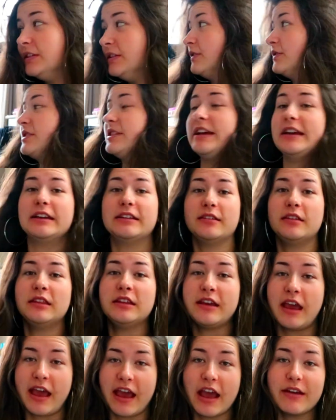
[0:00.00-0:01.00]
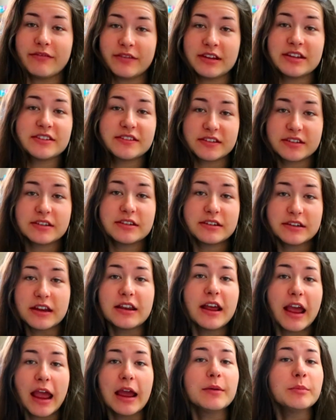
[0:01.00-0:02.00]
It's like heaven is
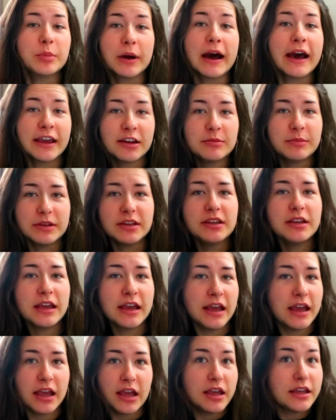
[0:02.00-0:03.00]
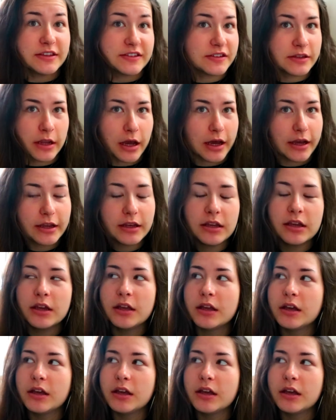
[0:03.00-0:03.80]
behind me. It's not.